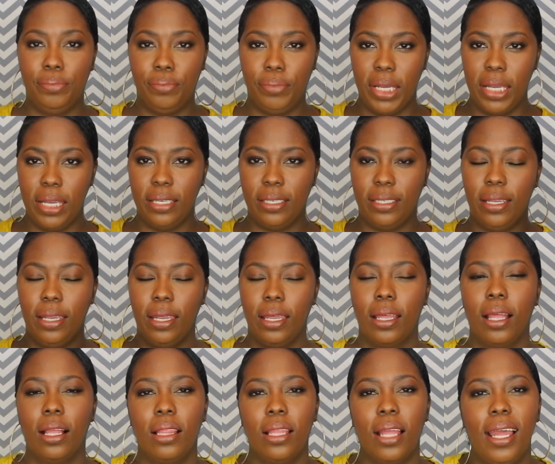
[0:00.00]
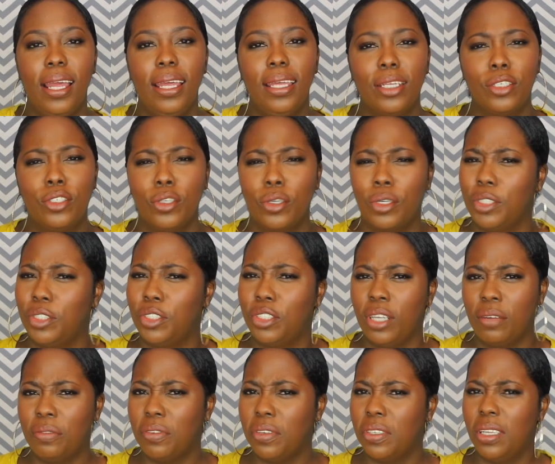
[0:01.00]
dancing like George
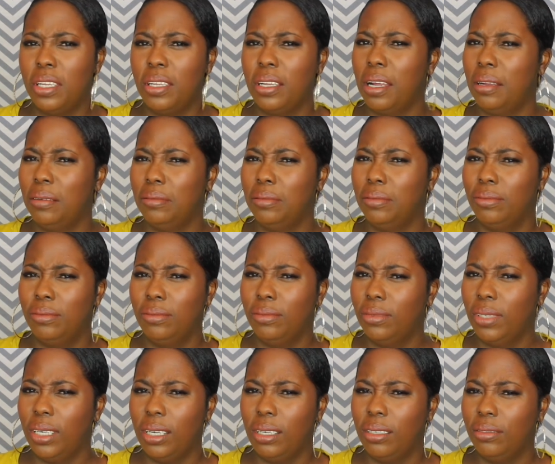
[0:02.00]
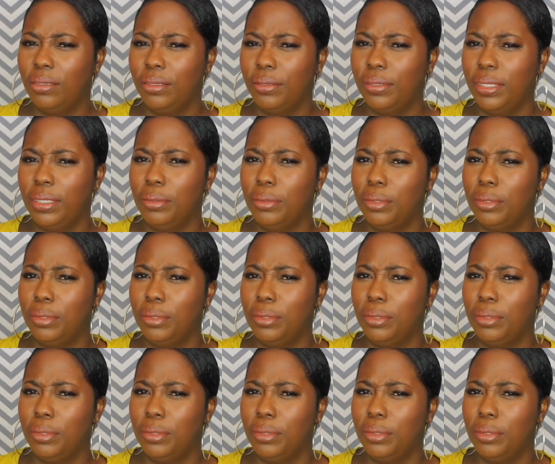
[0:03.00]
Jefferson. I don't know what he